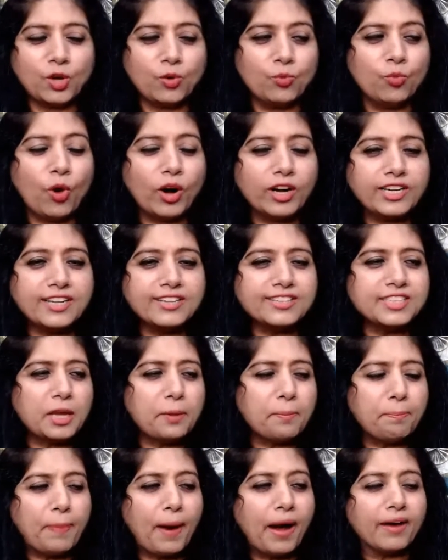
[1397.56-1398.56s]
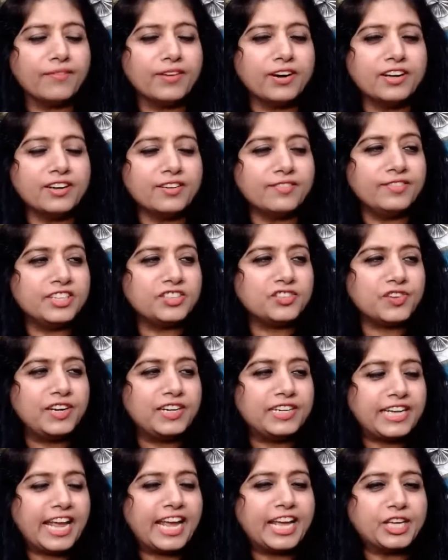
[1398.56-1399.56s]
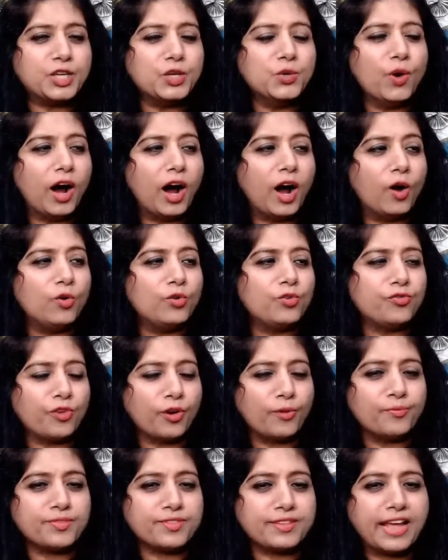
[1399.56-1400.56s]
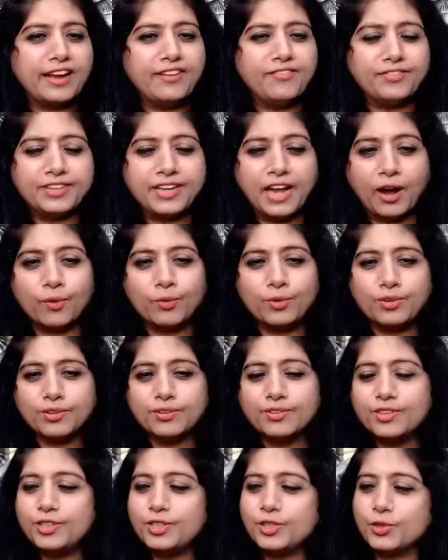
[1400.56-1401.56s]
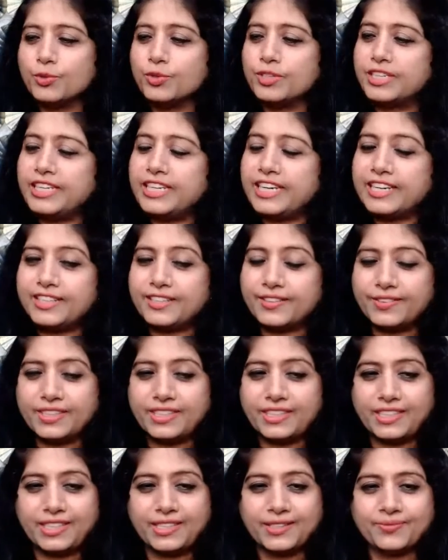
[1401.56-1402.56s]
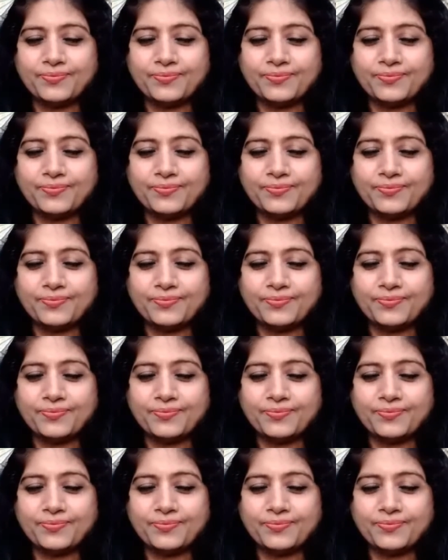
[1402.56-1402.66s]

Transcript: Now, what is the power which will take you out from self-doubt to creativity?